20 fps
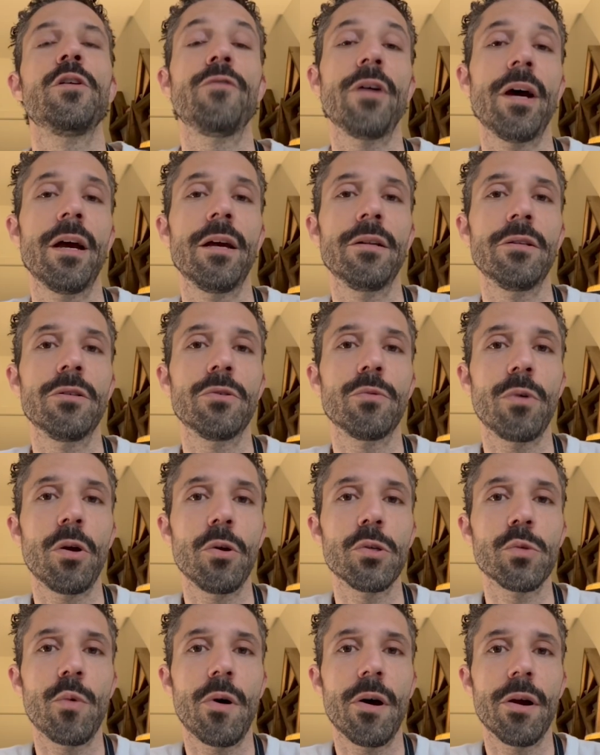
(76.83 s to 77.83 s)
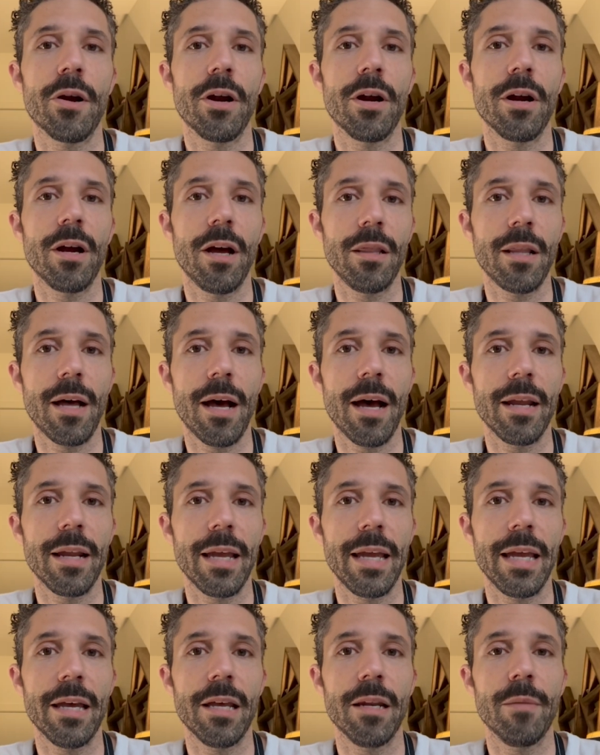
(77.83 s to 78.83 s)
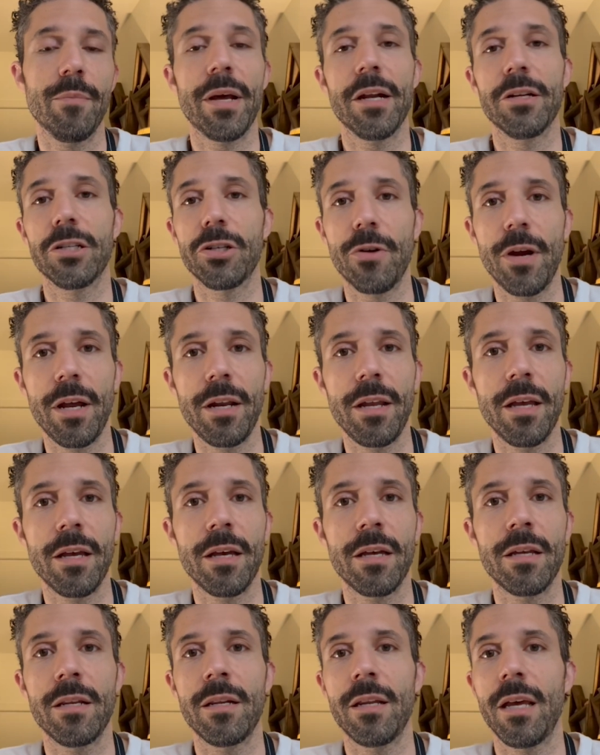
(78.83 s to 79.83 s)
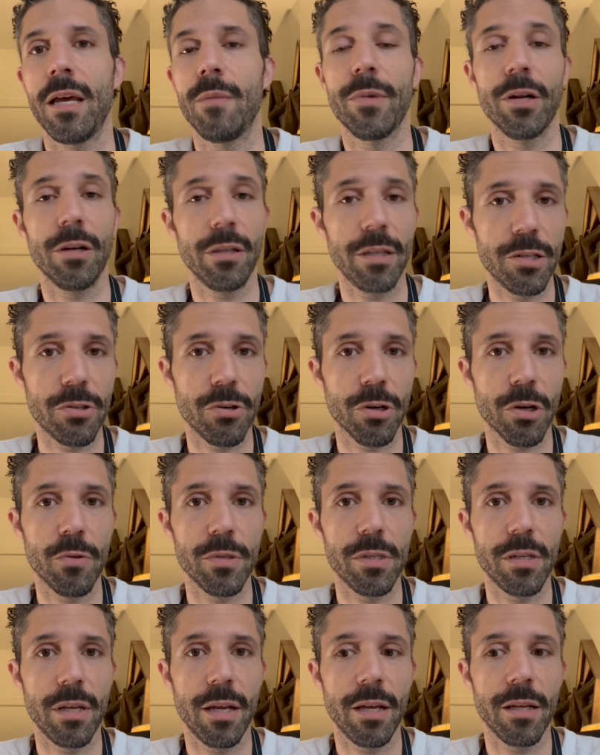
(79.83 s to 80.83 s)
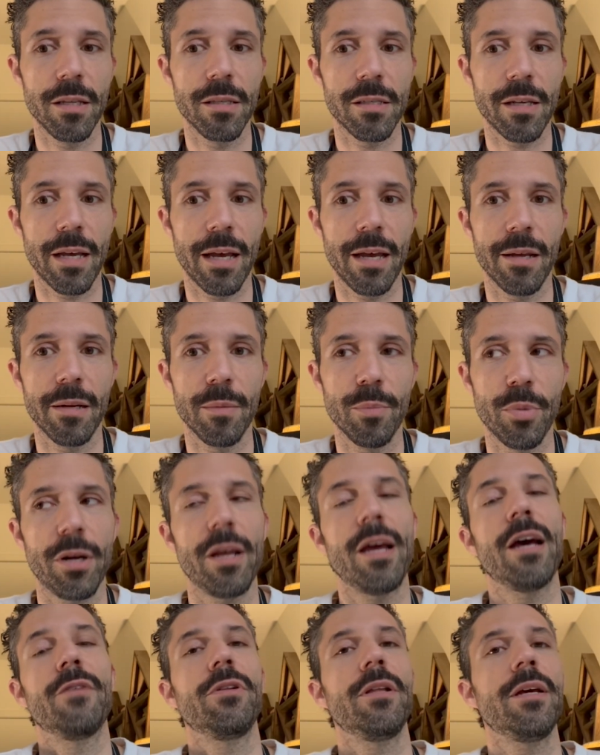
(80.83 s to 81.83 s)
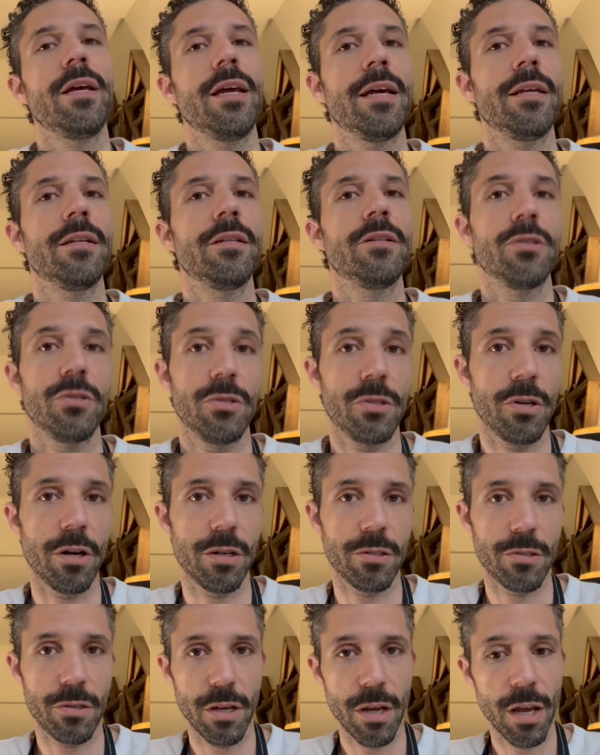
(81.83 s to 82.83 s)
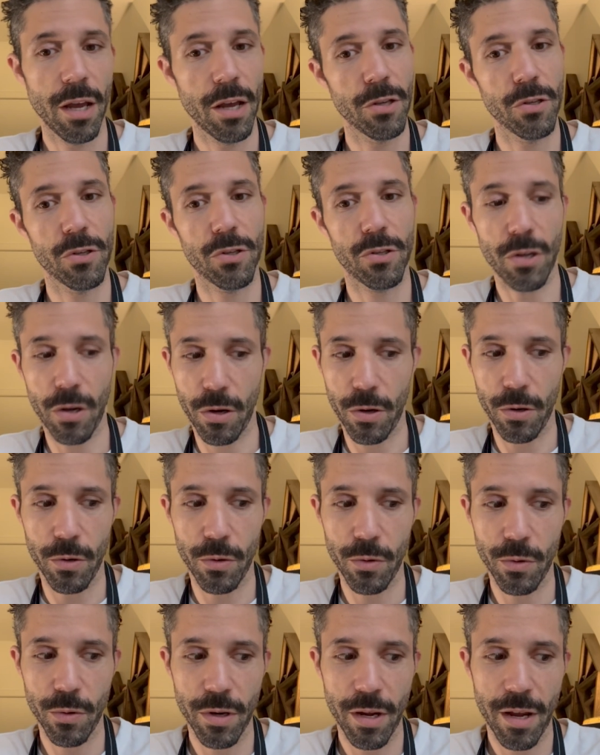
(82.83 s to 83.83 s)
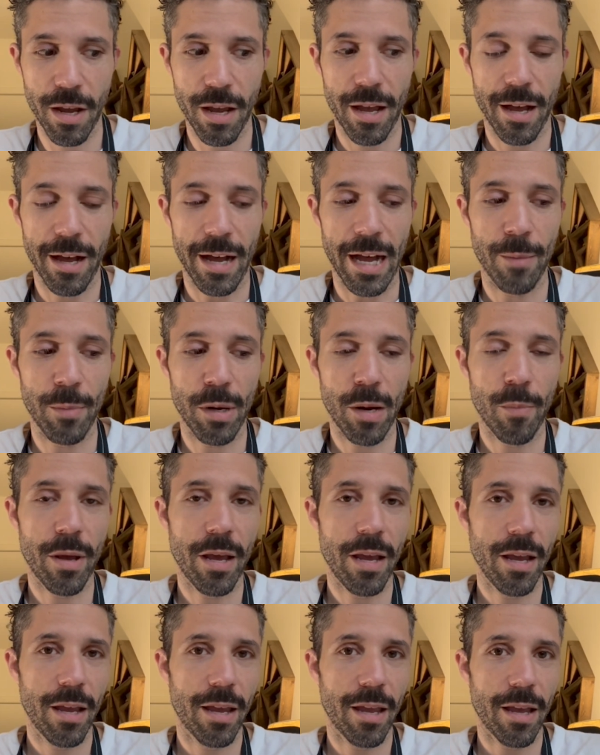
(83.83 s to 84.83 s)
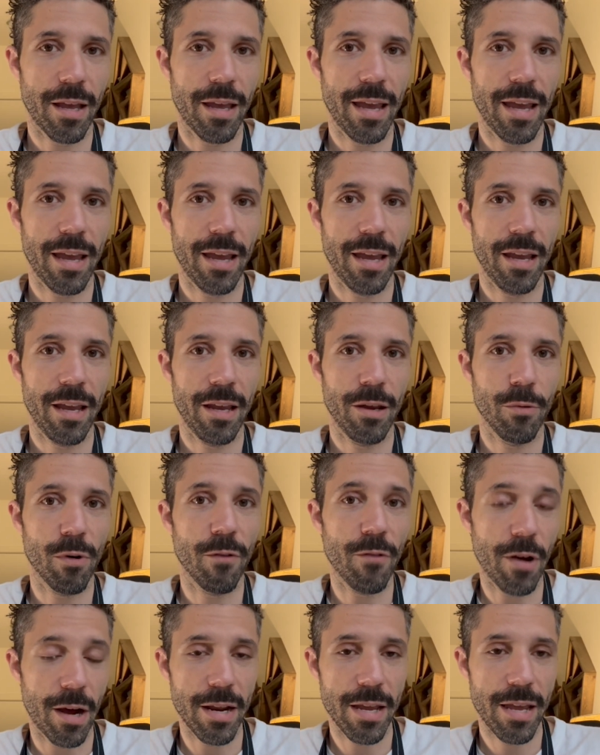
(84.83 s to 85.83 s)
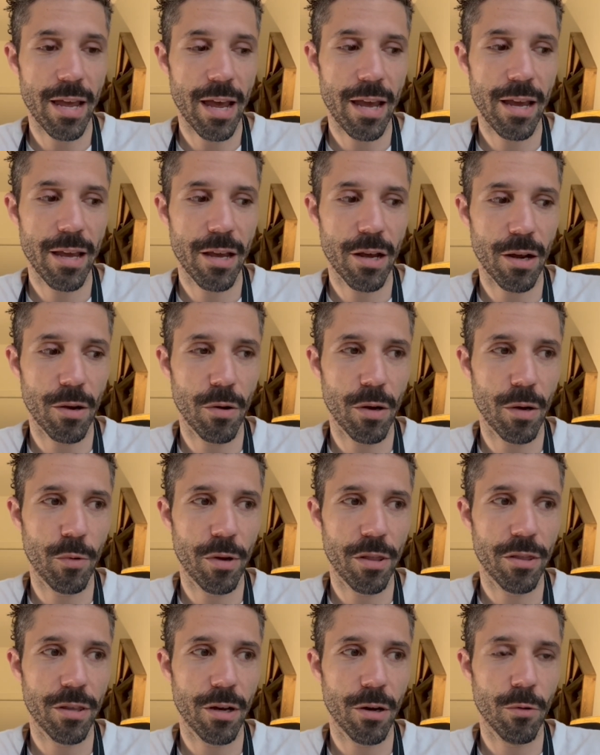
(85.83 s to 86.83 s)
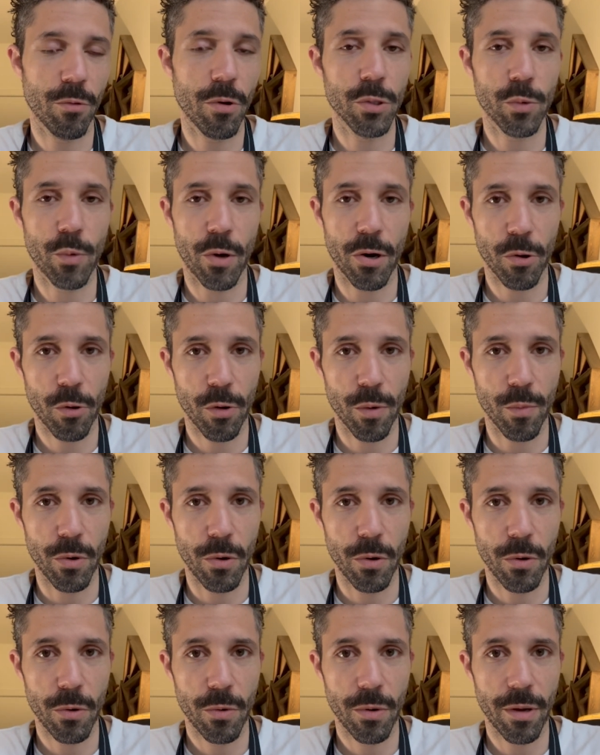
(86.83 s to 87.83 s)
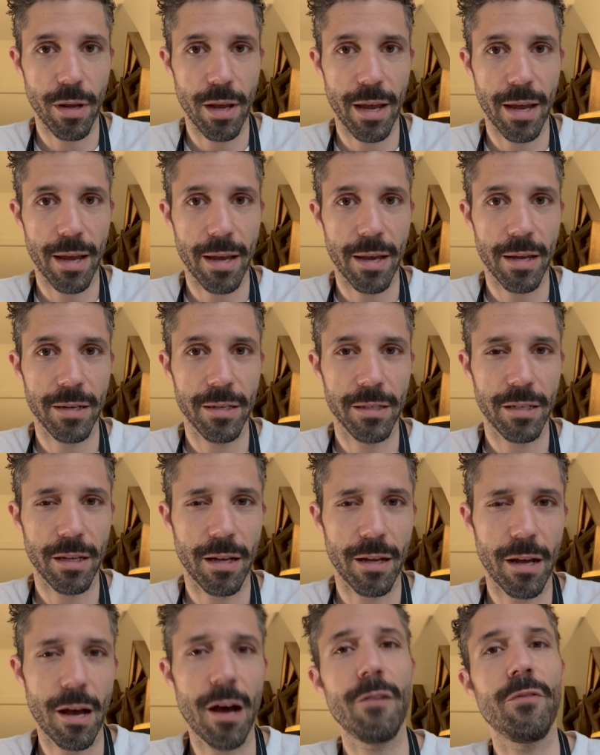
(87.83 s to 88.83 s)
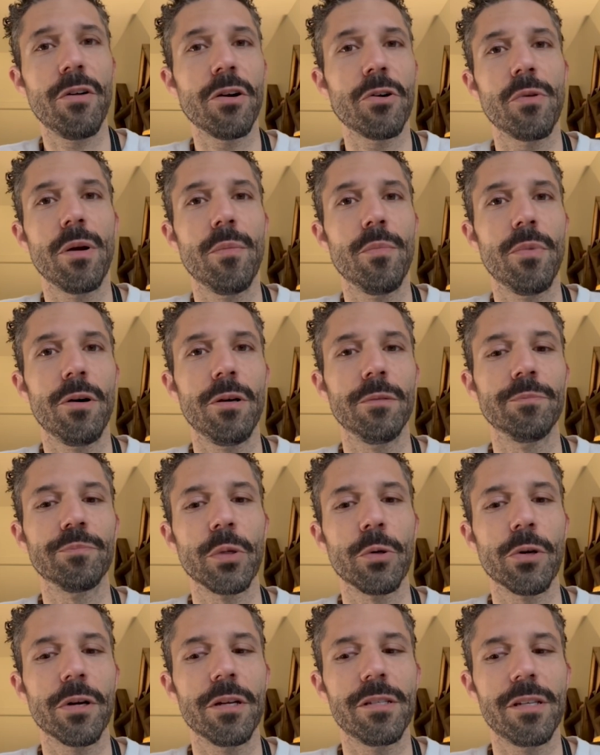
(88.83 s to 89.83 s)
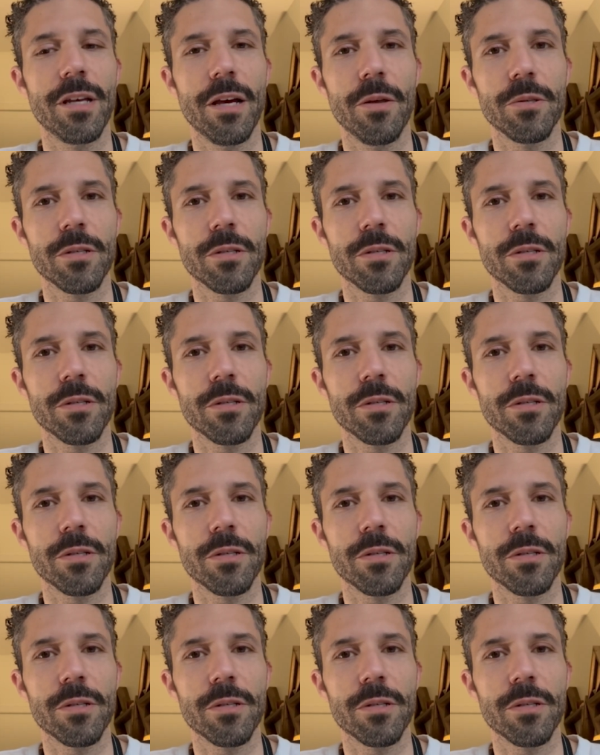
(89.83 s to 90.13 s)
find rose water a lot in Mediterranean and Middle Eastern cuisines and pretty heavily in desserts. So I'm gonna make a Ravani cake with a rose water cremeux and a halva crumble. We're gonna see how this